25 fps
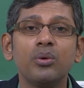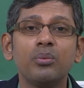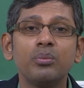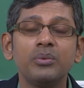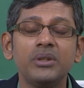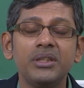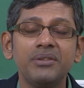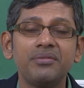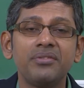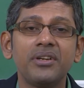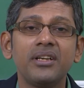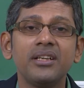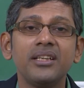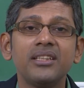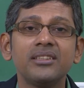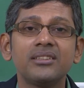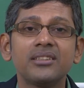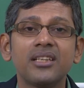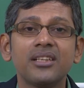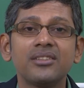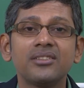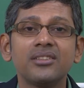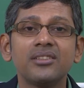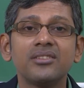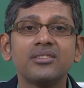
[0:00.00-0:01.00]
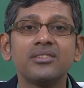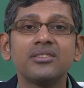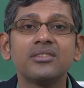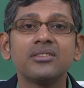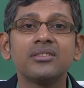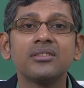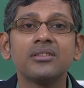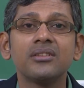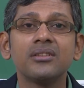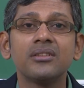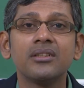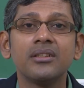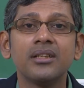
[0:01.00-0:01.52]
different discussions
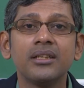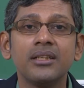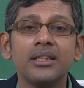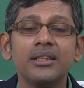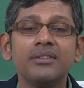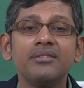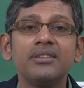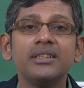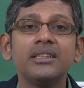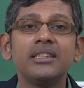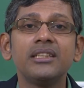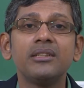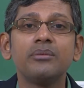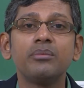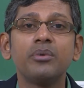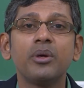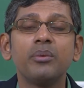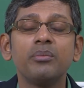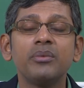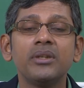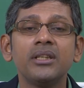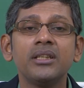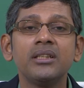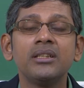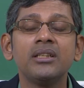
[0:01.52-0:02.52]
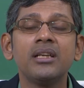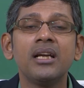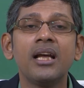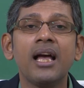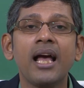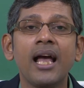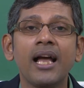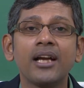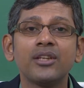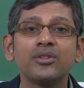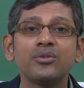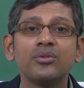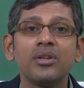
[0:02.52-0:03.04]
deviating from the
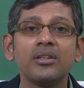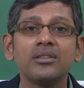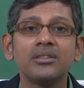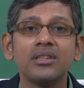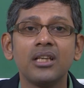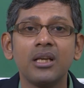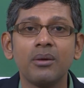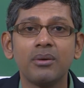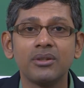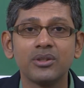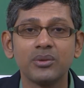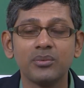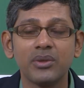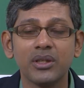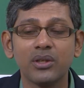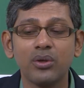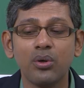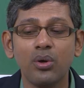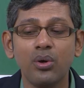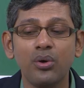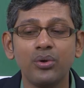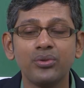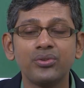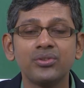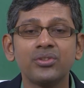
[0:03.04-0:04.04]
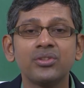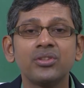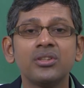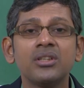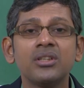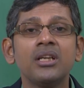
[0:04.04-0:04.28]
actual syllabus of the course,